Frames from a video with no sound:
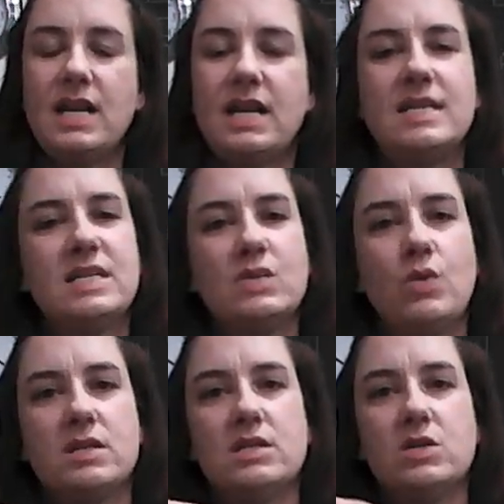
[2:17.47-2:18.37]
and I didn't
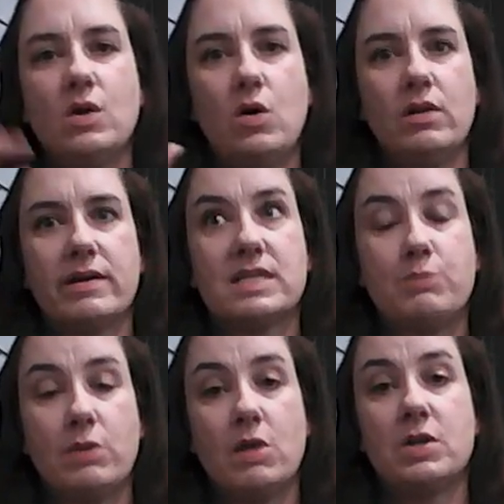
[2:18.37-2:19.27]
want to do a whole
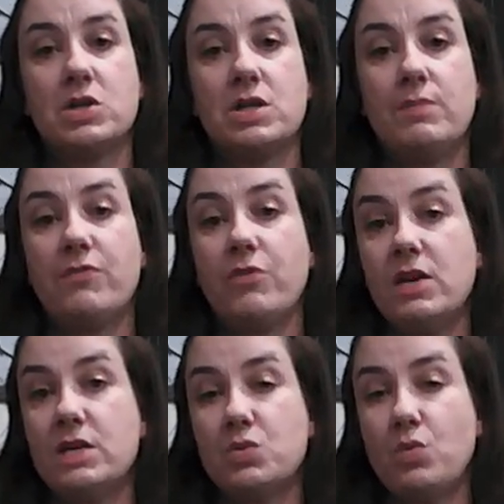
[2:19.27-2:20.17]
experiment sheet for
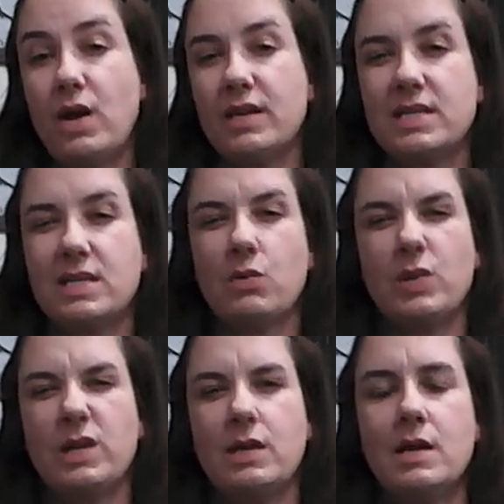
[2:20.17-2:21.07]
each one because they were
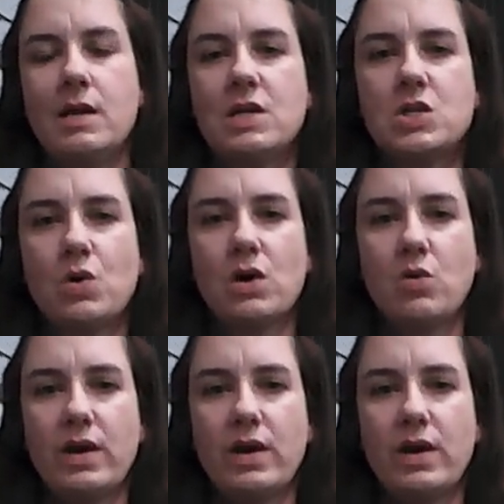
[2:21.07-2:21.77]
really short,